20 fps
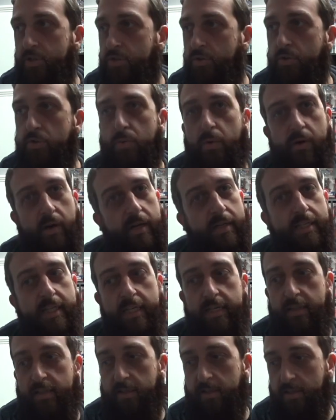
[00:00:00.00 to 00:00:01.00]
Do what I
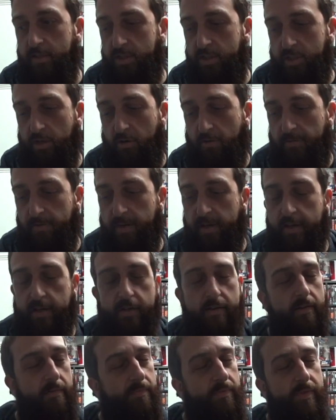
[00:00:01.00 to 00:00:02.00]
did in the shelf
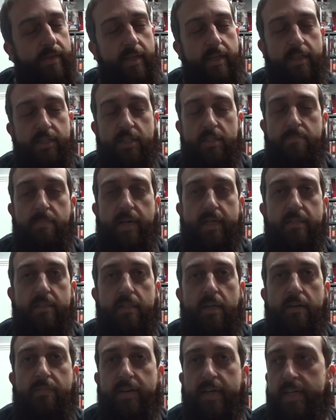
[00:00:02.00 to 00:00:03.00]
here. It just
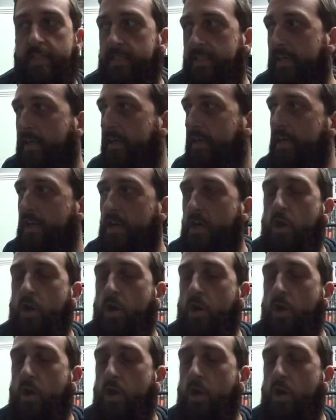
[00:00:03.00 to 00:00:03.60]
makes life easier.